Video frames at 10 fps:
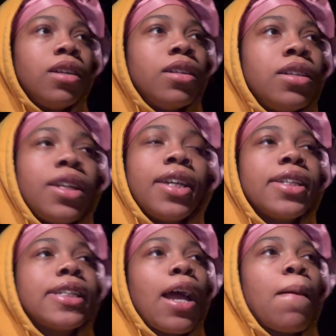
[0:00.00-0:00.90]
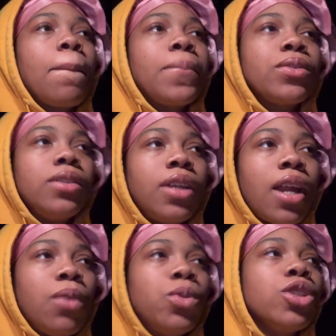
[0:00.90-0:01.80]
the nail shop that
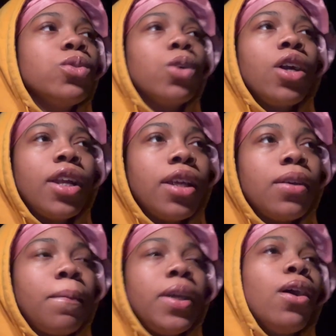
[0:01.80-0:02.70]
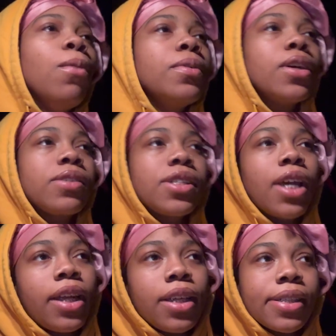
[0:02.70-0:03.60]
I went to earlier be open on
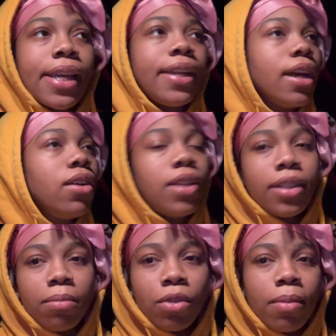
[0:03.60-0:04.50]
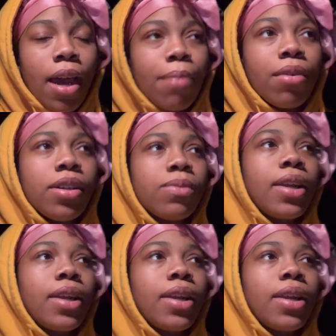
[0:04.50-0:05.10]
Sunday, and I don't let them do my eyebrows.